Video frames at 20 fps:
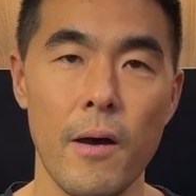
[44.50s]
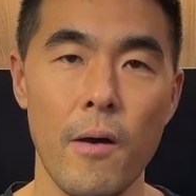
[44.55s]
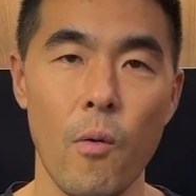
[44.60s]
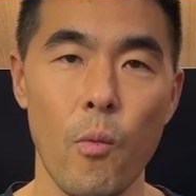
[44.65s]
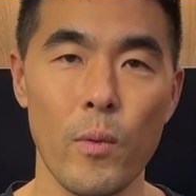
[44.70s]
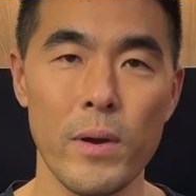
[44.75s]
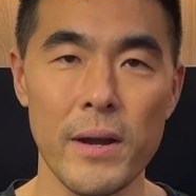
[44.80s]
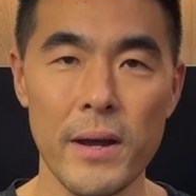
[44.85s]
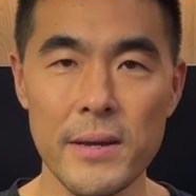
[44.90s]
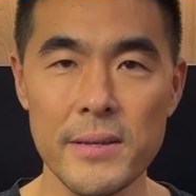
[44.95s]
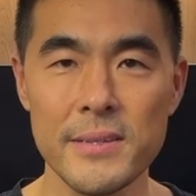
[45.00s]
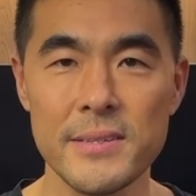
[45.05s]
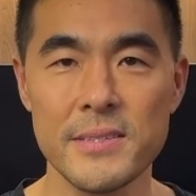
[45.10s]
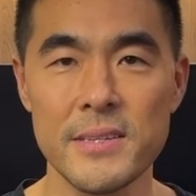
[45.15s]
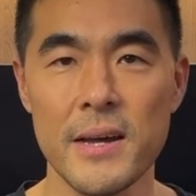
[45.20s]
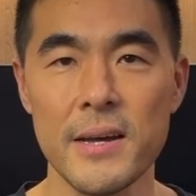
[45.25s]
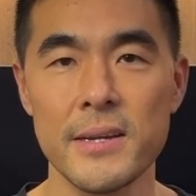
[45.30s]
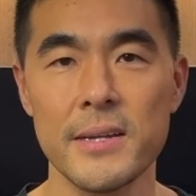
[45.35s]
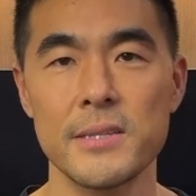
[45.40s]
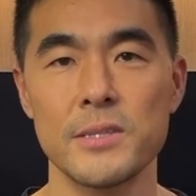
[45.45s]
When I
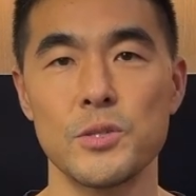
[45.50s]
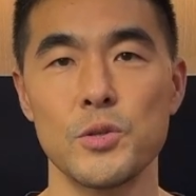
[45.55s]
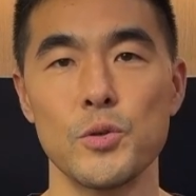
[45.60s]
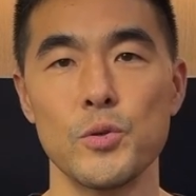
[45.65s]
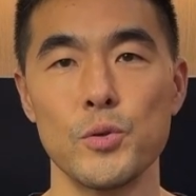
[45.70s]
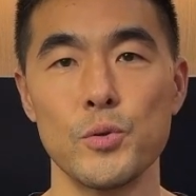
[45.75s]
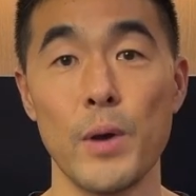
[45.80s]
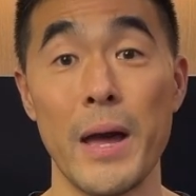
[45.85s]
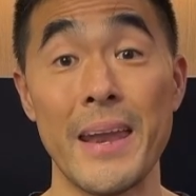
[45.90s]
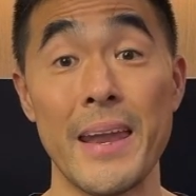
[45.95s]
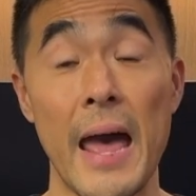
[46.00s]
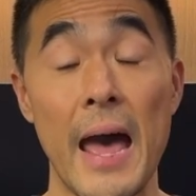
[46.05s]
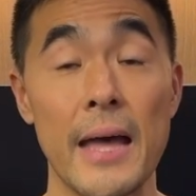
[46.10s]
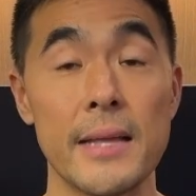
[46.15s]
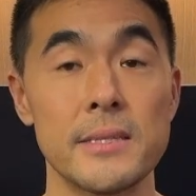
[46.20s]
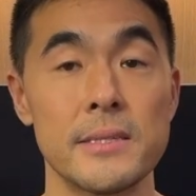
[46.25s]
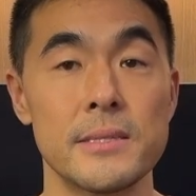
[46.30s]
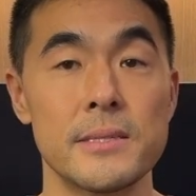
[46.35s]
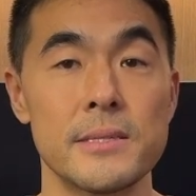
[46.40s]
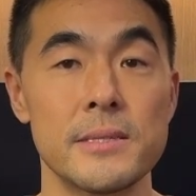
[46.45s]
decided to
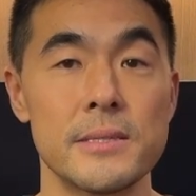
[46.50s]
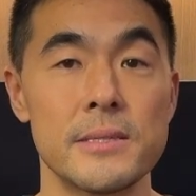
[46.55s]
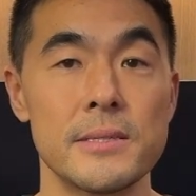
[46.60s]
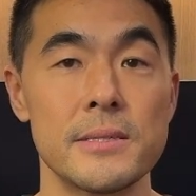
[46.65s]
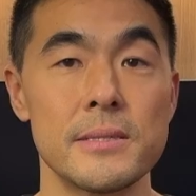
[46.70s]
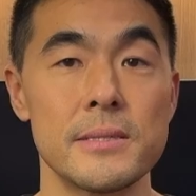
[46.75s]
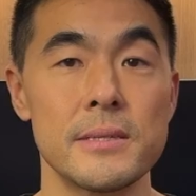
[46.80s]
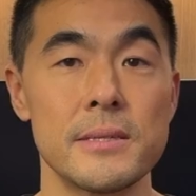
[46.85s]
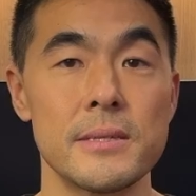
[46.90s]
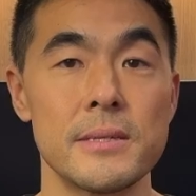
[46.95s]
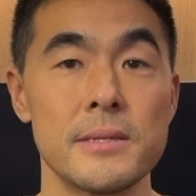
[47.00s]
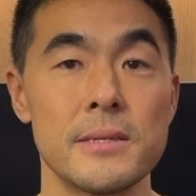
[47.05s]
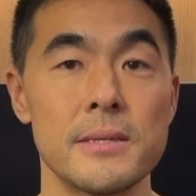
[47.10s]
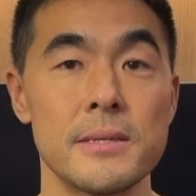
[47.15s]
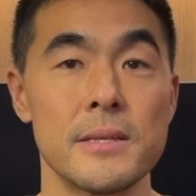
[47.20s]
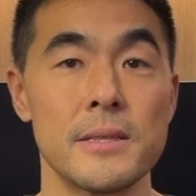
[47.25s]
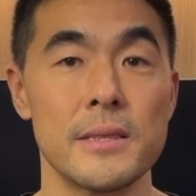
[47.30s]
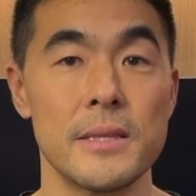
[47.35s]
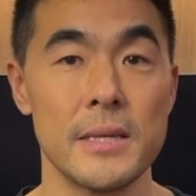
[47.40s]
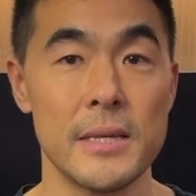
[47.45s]
enhance
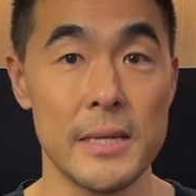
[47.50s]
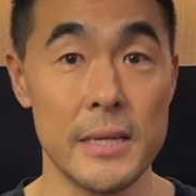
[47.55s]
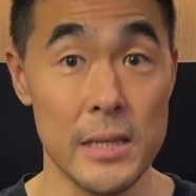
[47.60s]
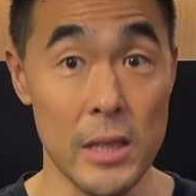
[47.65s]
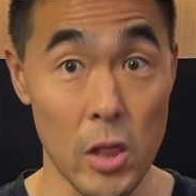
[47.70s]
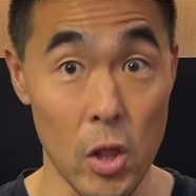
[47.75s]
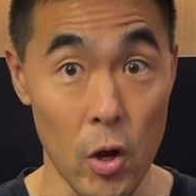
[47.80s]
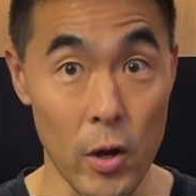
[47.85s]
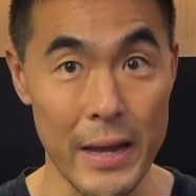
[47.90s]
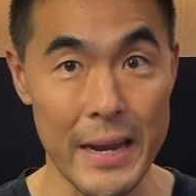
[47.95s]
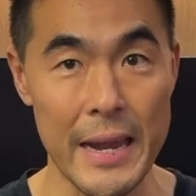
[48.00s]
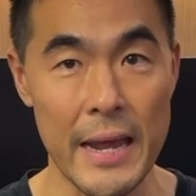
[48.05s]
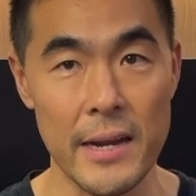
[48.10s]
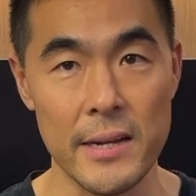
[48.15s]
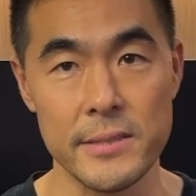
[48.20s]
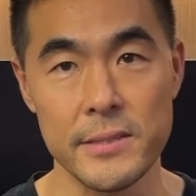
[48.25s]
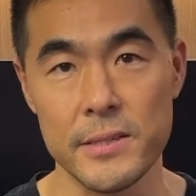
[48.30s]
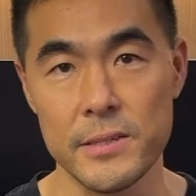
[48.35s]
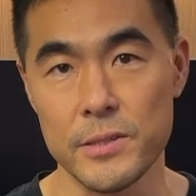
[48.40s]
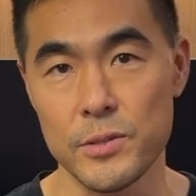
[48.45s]
the log
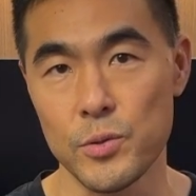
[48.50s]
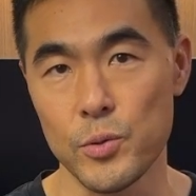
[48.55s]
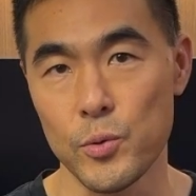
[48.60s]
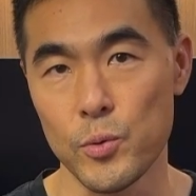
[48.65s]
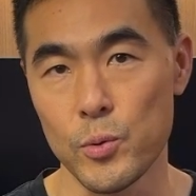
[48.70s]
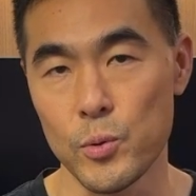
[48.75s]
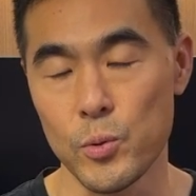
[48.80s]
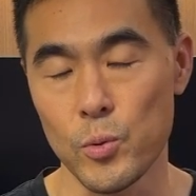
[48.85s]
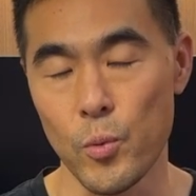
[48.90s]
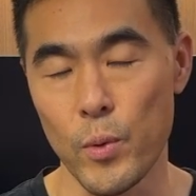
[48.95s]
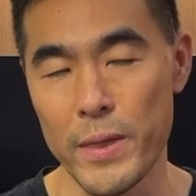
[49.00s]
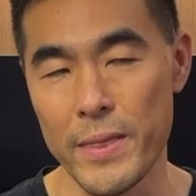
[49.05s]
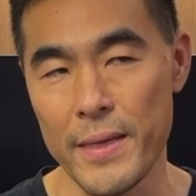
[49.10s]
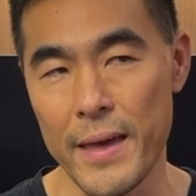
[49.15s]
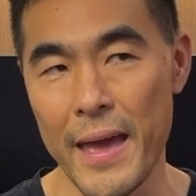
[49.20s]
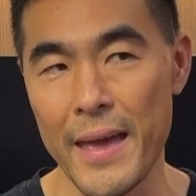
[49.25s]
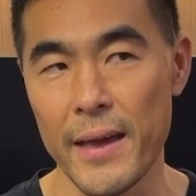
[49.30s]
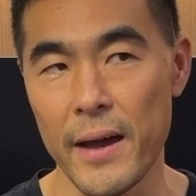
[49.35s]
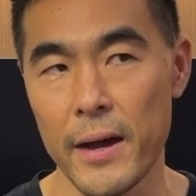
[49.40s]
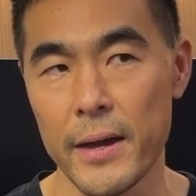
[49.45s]
analysis tool with
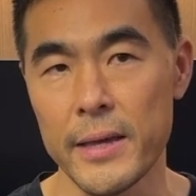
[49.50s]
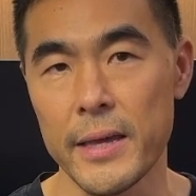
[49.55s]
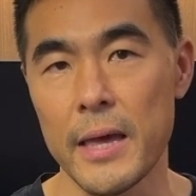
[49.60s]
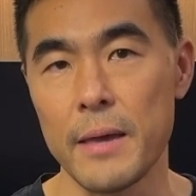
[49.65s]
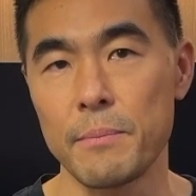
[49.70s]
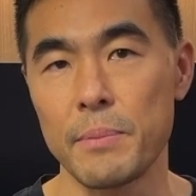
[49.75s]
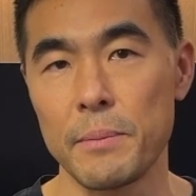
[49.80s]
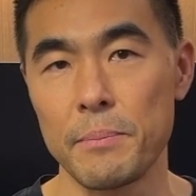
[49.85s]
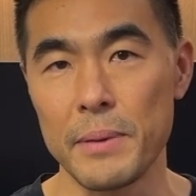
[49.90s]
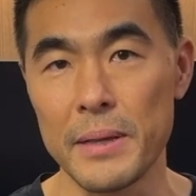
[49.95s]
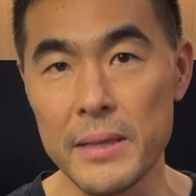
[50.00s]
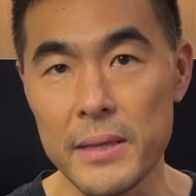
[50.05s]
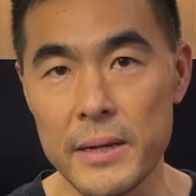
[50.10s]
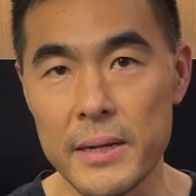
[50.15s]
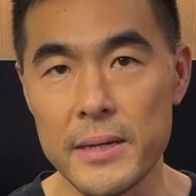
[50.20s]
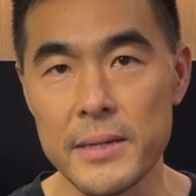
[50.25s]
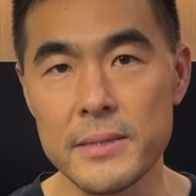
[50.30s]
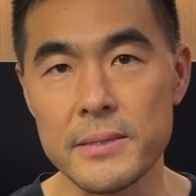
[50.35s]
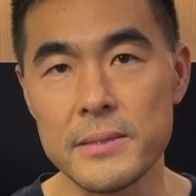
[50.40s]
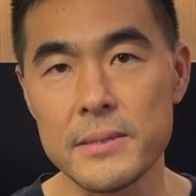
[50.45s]
AI
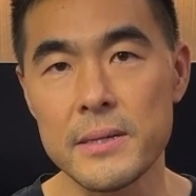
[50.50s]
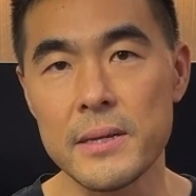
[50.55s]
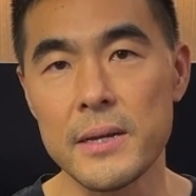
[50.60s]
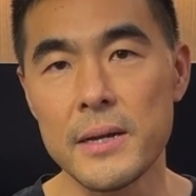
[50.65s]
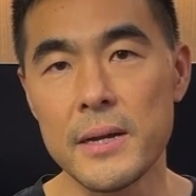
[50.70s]
capabilities,